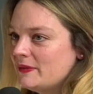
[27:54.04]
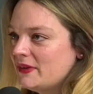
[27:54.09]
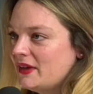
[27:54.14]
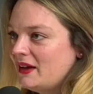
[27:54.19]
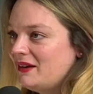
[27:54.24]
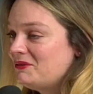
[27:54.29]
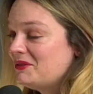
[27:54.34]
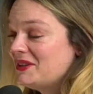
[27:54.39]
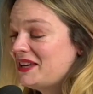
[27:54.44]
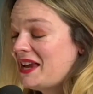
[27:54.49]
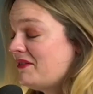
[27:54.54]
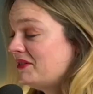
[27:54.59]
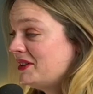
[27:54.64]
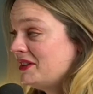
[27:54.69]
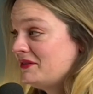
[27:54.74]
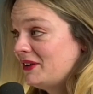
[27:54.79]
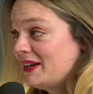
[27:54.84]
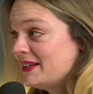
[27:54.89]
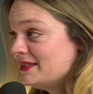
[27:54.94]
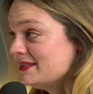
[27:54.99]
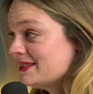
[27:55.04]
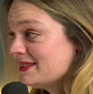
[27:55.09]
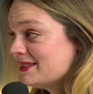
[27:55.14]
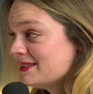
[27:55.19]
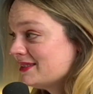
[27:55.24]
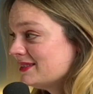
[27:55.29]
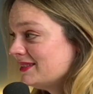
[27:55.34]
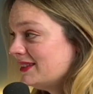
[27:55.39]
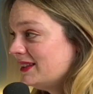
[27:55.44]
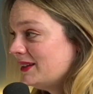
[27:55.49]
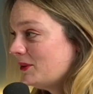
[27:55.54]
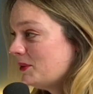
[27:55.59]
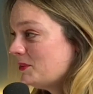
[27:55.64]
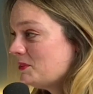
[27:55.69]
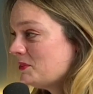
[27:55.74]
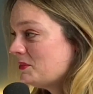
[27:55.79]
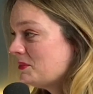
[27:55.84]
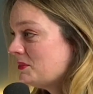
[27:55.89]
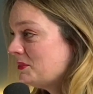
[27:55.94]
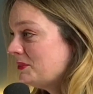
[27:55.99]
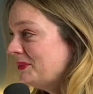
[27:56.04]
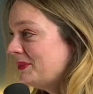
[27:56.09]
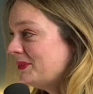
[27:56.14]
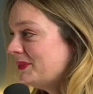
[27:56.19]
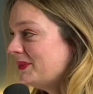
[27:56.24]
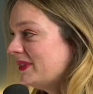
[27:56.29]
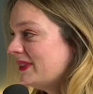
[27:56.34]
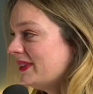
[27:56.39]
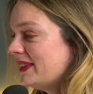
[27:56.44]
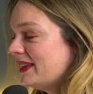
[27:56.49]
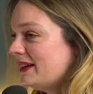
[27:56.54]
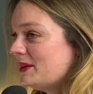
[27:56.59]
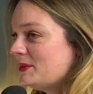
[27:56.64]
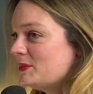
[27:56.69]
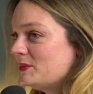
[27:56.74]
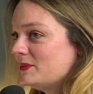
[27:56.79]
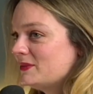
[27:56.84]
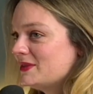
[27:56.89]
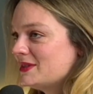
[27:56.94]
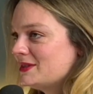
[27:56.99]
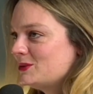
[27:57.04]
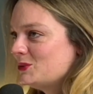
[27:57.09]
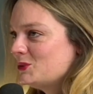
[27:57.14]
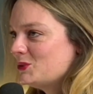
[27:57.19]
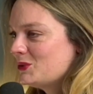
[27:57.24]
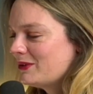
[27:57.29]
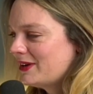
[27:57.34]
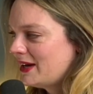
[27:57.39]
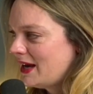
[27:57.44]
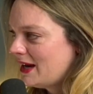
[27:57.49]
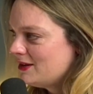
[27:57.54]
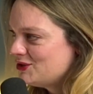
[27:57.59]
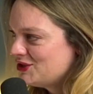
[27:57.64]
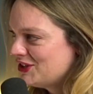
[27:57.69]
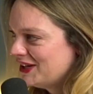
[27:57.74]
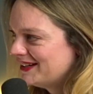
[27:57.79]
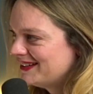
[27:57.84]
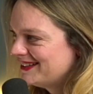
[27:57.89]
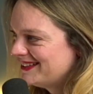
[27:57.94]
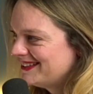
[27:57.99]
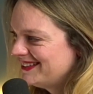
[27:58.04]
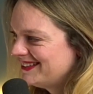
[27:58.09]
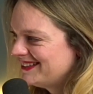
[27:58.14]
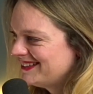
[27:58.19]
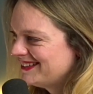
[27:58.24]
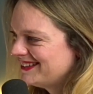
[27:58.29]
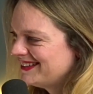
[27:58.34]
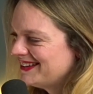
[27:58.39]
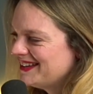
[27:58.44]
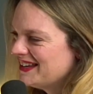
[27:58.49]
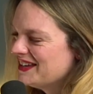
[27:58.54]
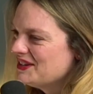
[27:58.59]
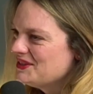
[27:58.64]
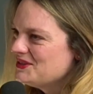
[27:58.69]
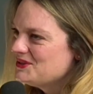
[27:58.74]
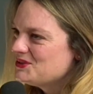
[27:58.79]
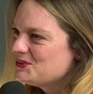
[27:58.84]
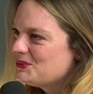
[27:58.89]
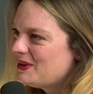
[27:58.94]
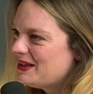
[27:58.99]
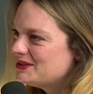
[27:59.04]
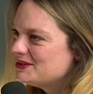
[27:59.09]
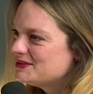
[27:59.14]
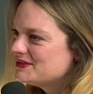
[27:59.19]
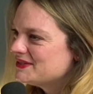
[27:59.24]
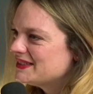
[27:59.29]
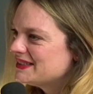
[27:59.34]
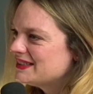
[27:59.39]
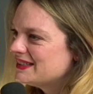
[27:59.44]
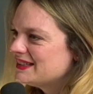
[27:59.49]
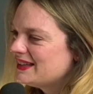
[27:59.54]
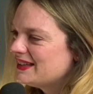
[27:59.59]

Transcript: I don't really have any friends. You know, it's an awkward age, 12, and